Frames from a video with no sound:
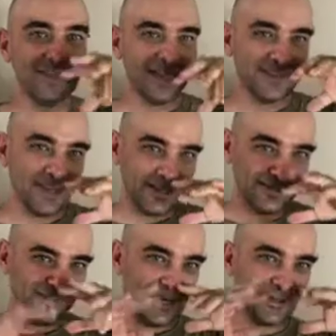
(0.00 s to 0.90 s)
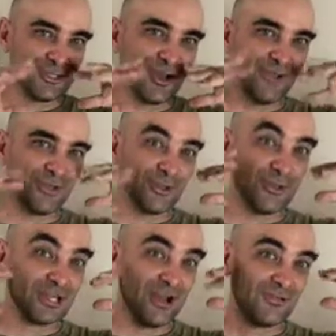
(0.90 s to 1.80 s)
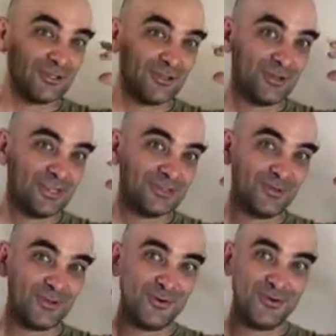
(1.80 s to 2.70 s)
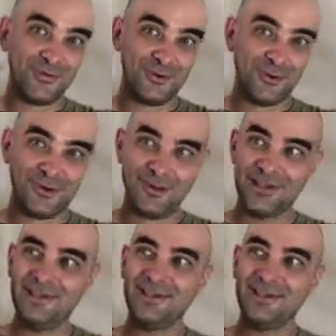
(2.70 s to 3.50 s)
and then it peters off and goes out to this beautiful,